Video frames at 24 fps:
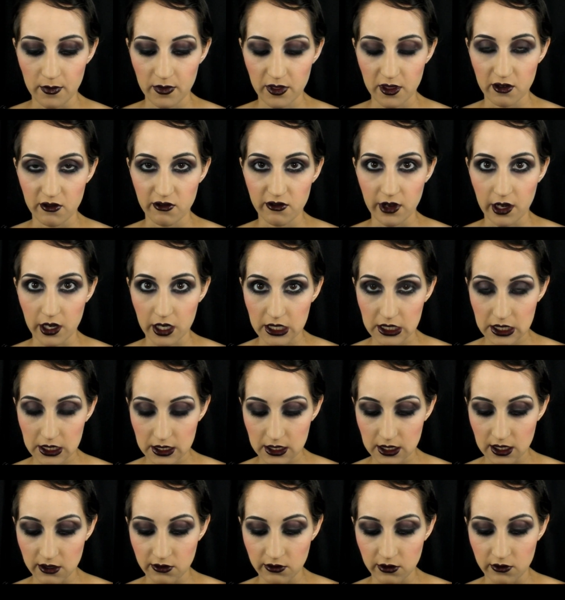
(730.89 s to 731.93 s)
They're very
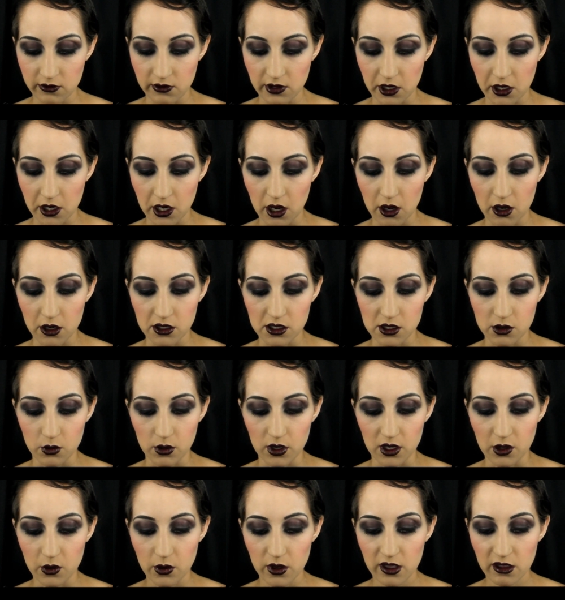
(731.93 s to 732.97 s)
stiff and very hard to work